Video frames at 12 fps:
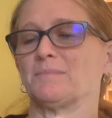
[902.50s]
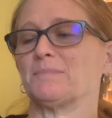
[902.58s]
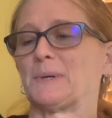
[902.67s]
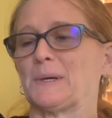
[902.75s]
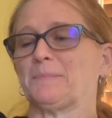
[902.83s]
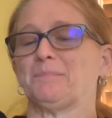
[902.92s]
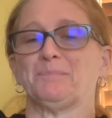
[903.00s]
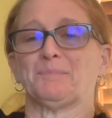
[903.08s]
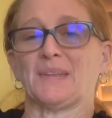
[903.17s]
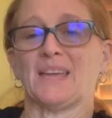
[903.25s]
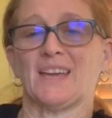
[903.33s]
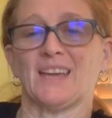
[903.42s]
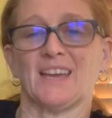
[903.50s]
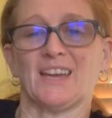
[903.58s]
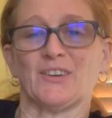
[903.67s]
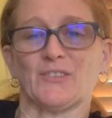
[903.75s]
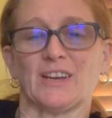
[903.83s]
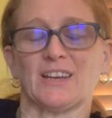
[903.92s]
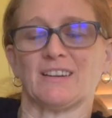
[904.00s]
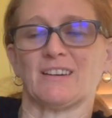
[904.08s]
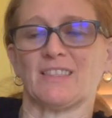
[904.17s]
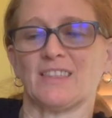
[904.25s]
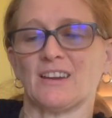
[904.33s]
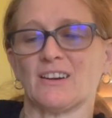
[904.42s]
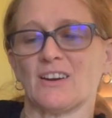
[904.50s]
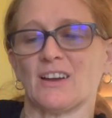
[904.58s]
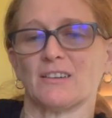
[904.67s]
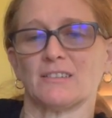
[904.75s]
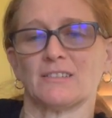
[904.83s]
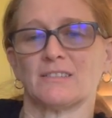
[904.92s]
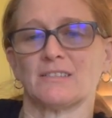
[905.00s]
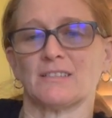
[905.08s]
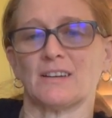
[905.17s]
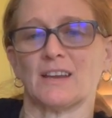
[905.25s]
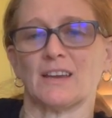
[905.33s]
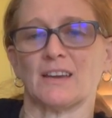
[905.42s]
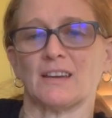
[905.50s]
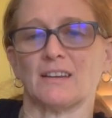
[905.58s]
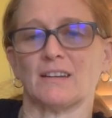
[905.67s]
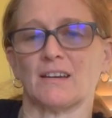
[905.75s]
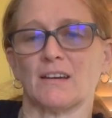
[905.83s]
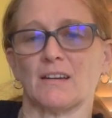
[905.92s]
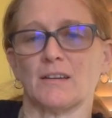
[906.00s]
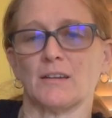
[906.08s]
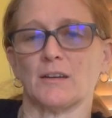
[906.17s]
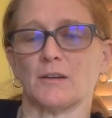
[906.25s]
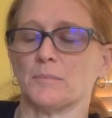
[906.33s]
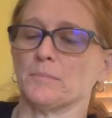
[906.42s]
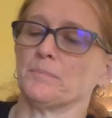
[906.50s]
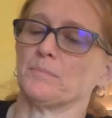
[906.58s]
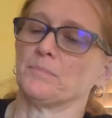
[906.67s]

but anyway, got the air out, and I am